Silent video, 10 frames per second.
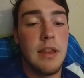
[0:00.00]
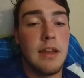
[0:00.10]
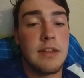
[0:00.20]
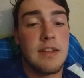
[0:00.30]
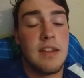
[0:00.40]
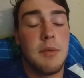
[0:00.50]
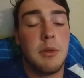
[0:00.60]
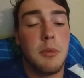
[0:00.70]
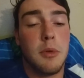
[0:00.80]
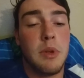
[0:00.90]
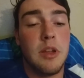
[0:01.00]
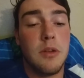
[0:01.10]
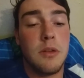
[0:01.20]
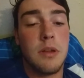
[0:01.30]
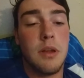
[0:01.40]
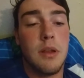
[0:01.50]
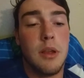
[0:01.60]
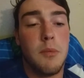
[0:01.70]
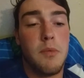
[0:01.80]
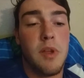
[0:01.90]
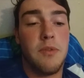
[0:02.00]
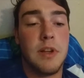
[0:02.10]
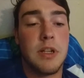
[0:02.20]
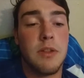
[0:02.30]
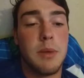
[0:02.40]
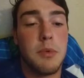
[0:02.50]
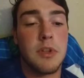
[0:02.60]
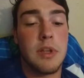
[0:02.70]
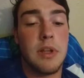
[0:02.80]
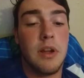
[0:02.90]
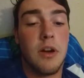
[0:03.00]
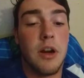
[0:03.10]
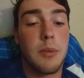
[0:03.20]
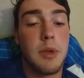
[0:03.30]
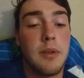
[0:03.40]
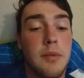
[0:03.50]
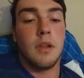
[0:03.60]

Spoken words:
that is acceptable to be used to efficiently present your argument.